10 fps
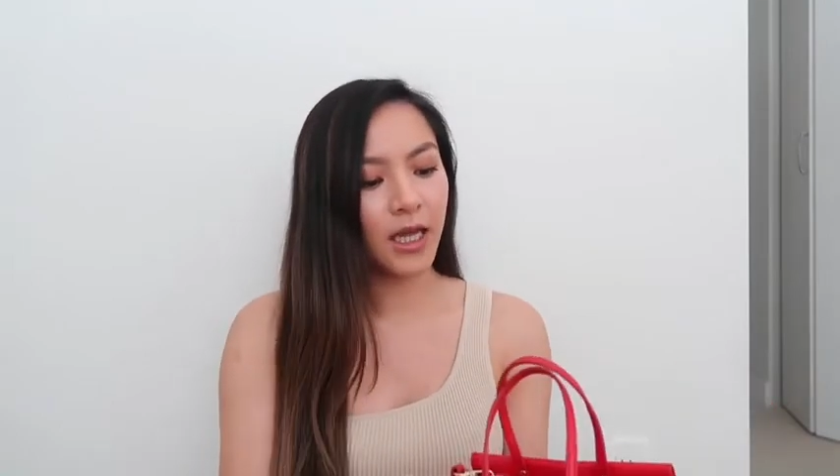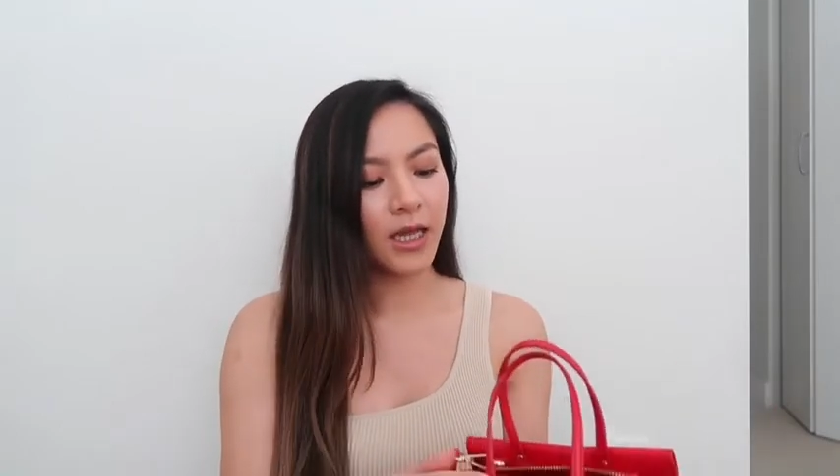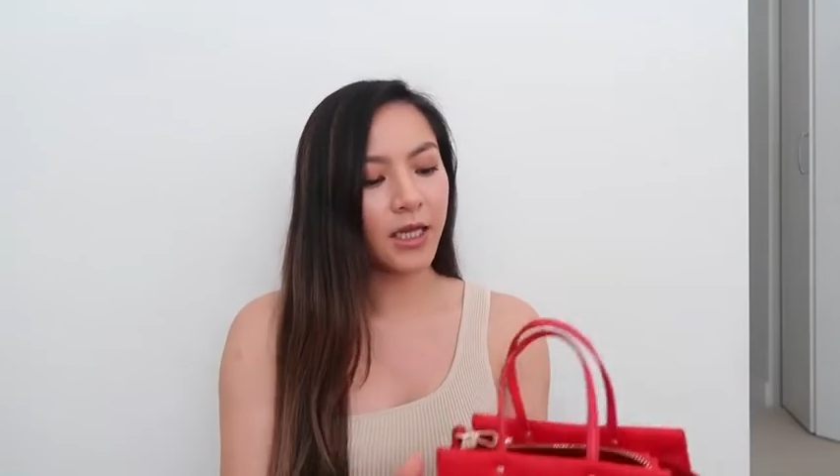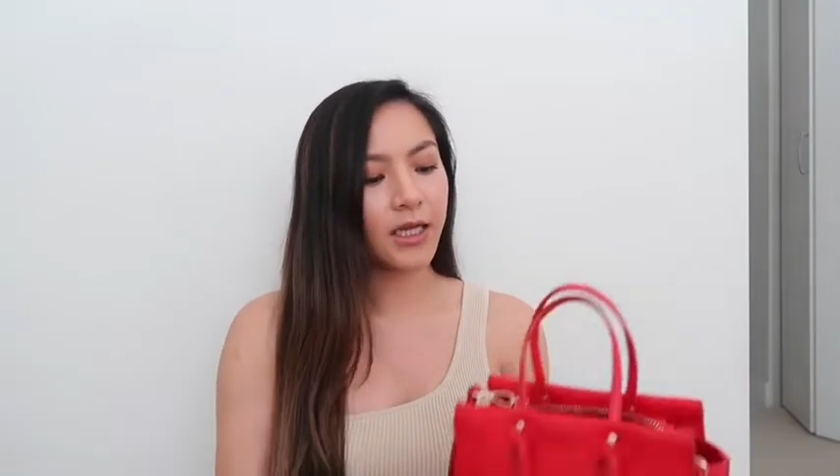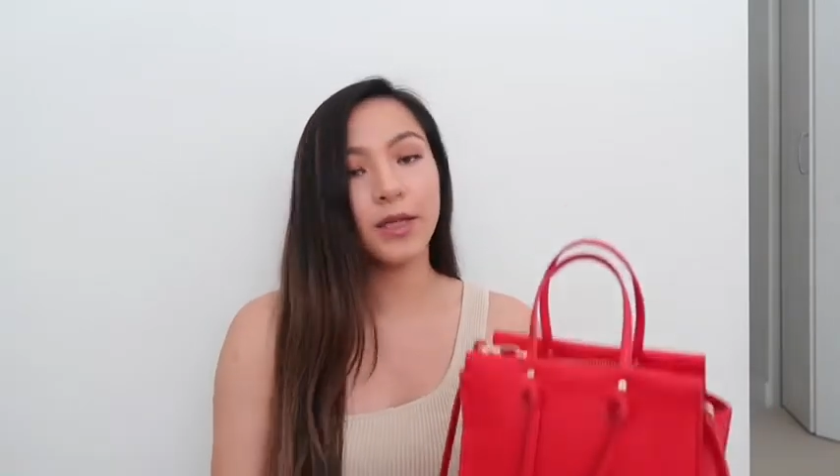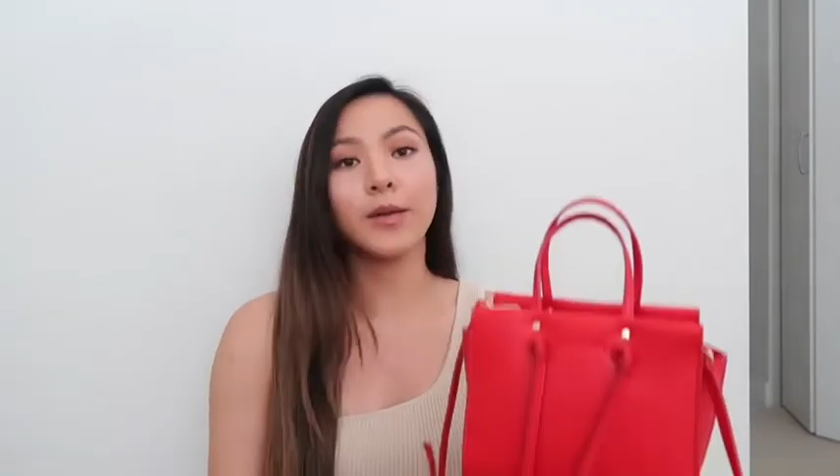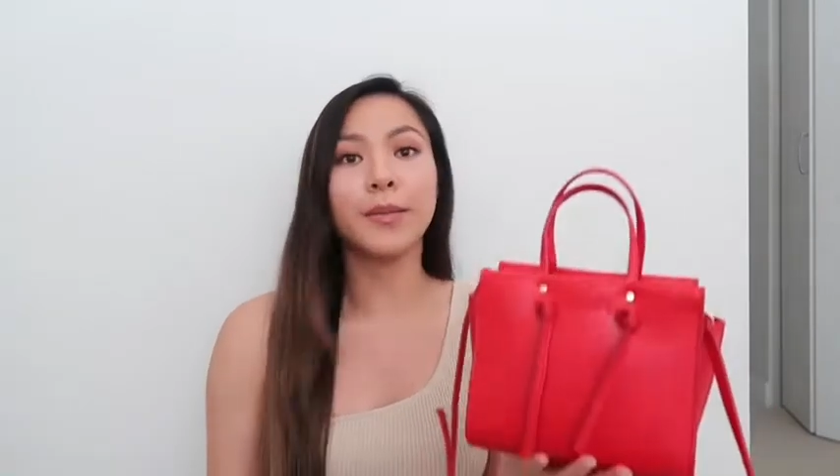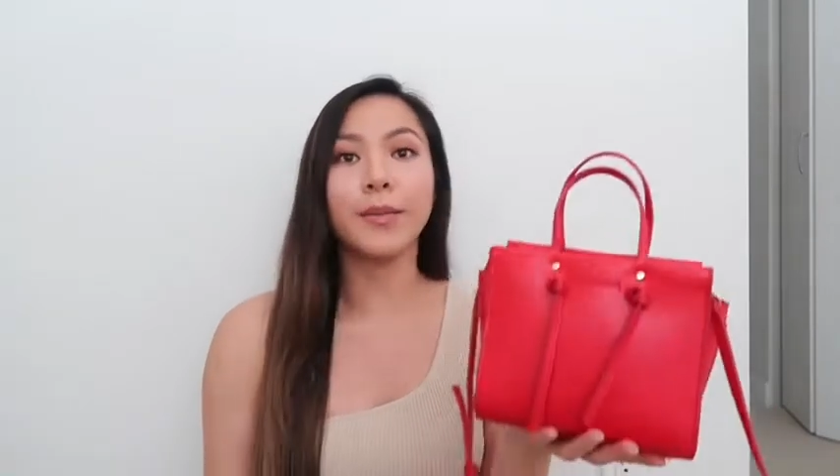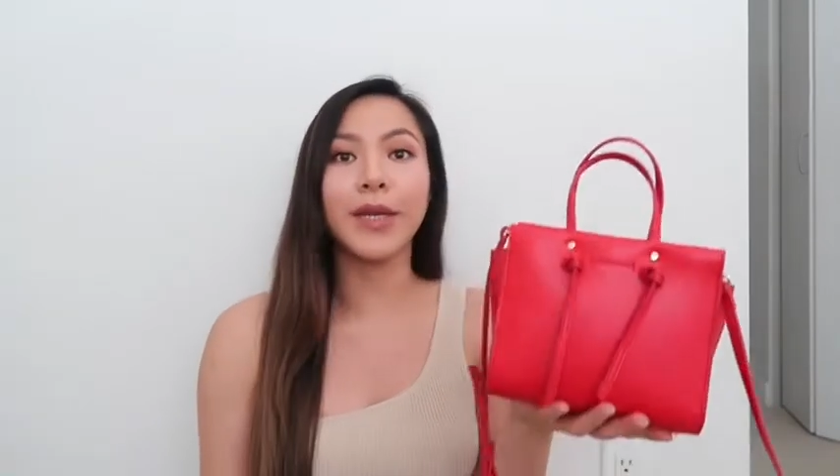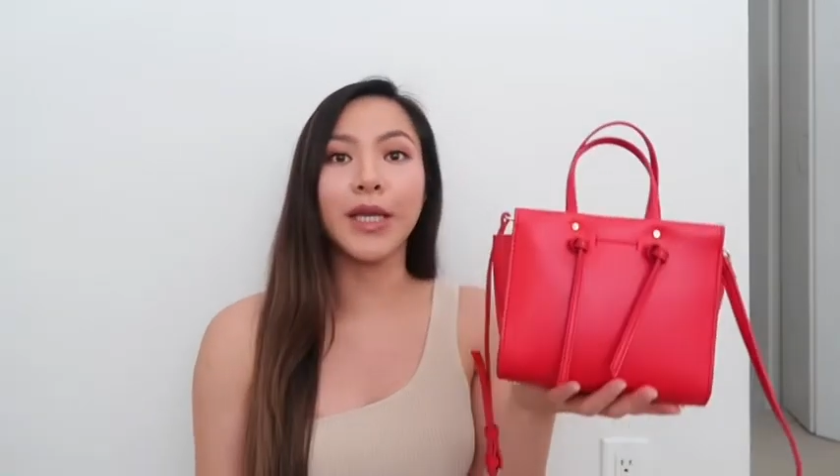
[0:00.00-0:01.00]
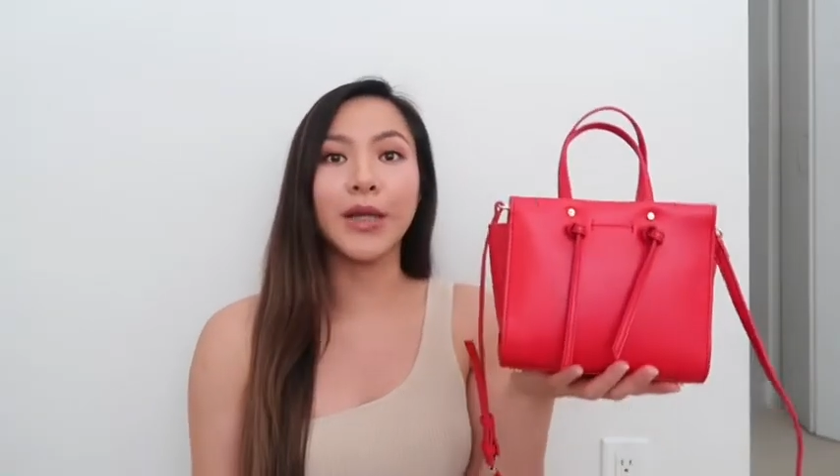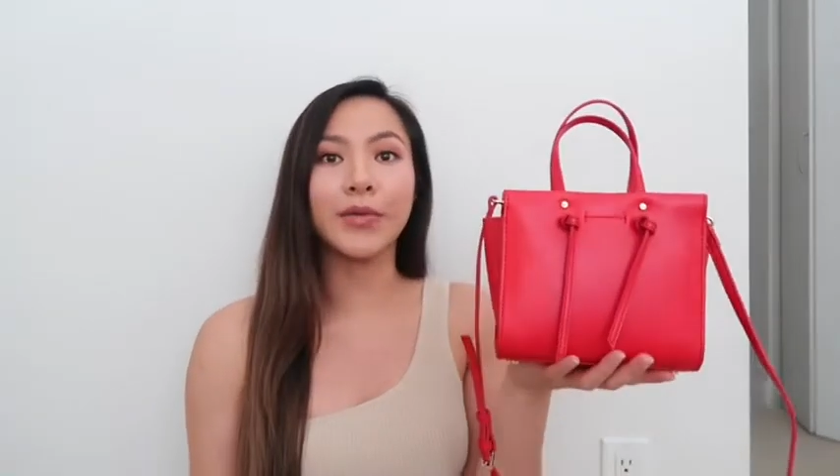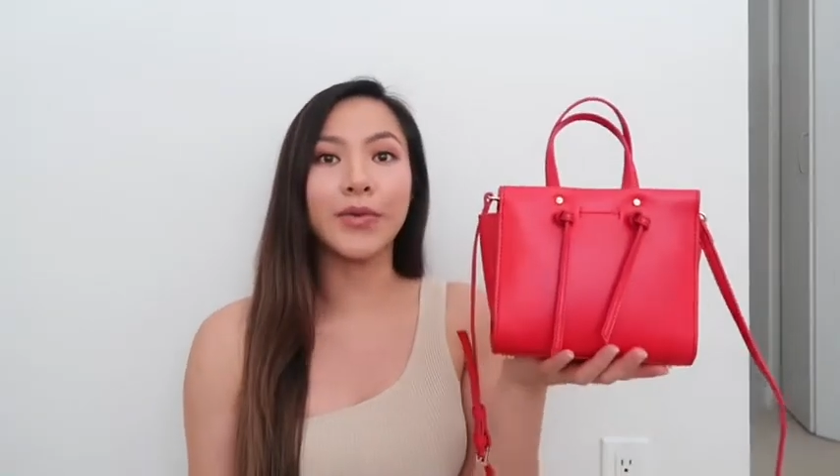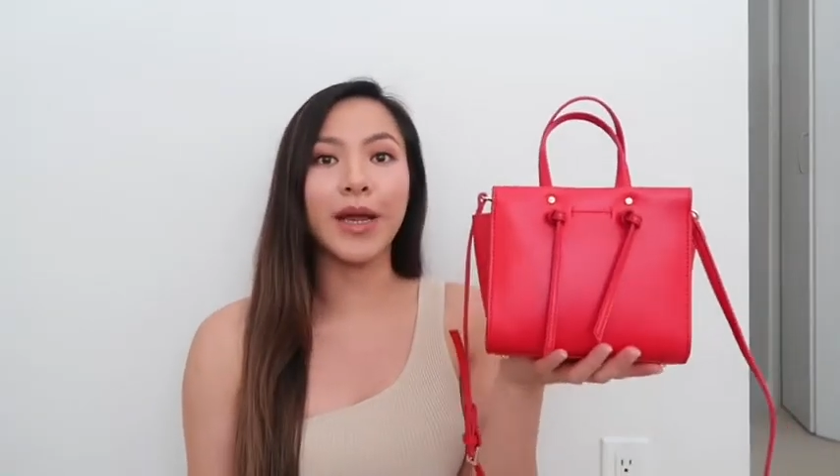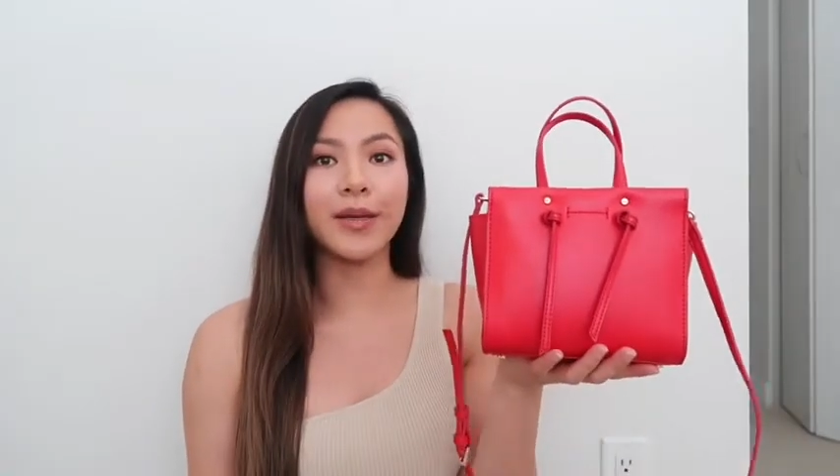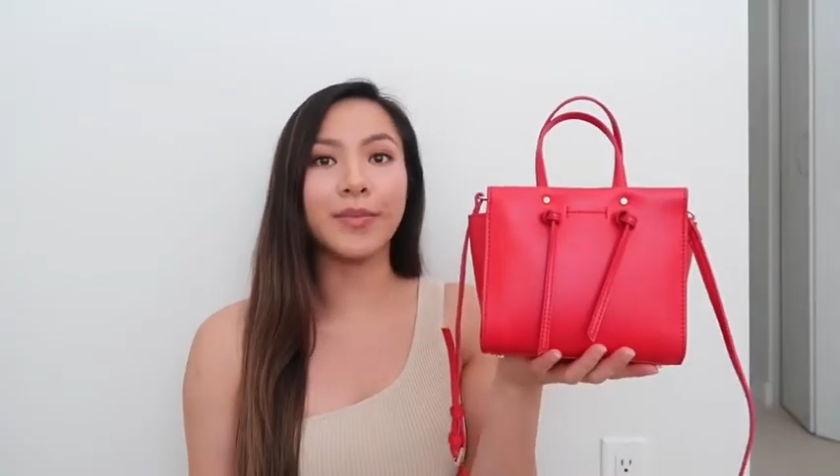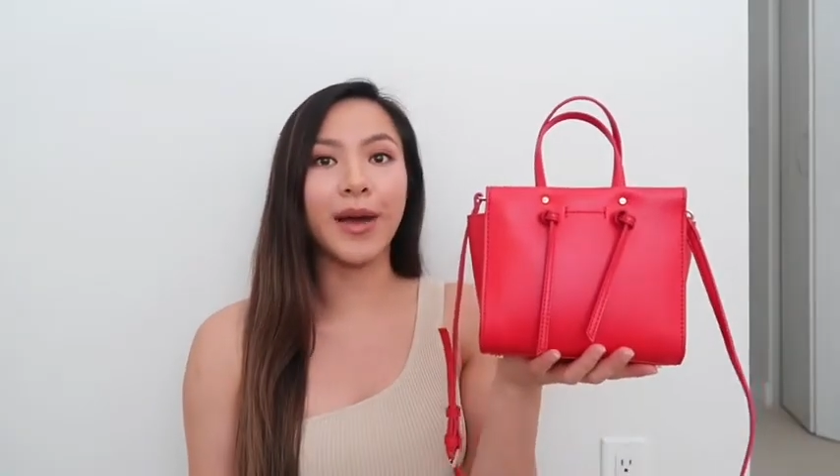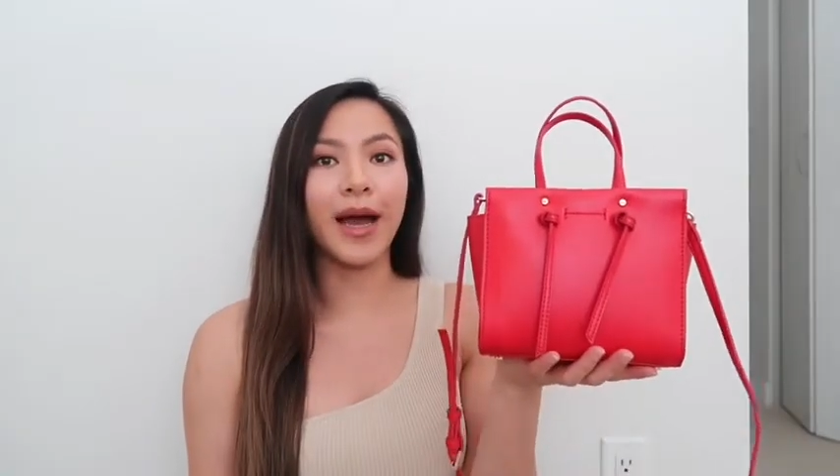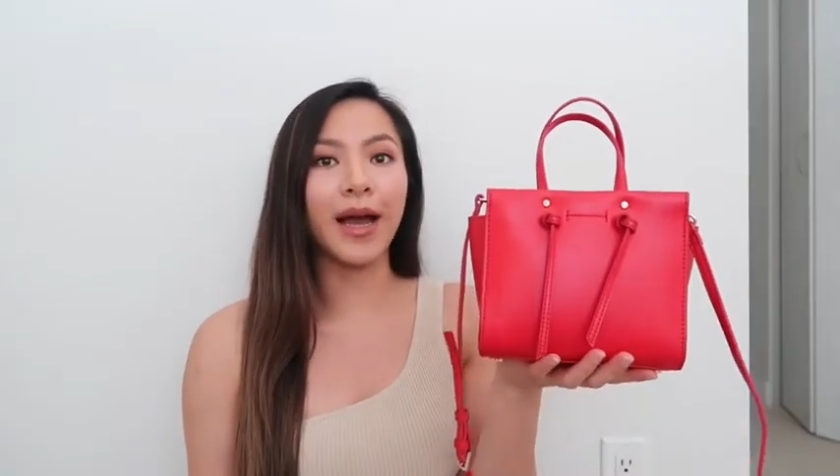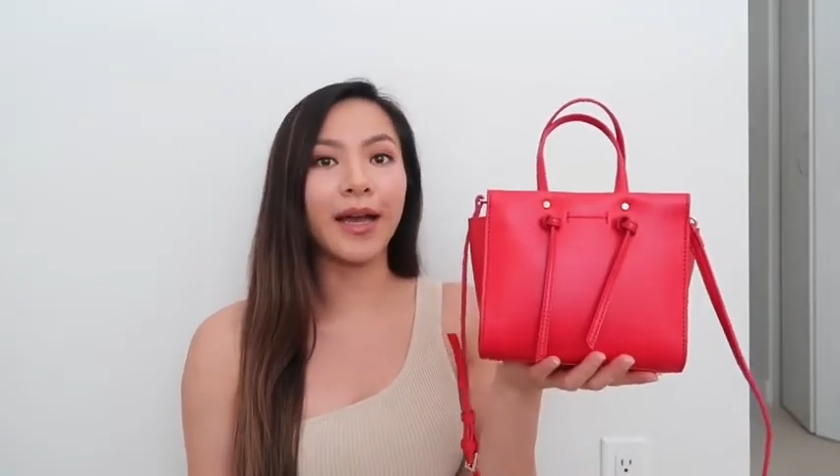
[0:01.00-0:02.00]
little mini red
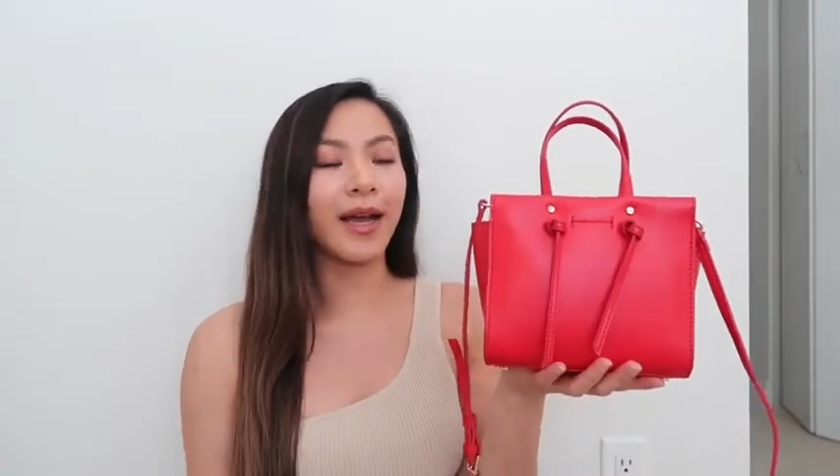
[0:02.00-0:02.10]
bag.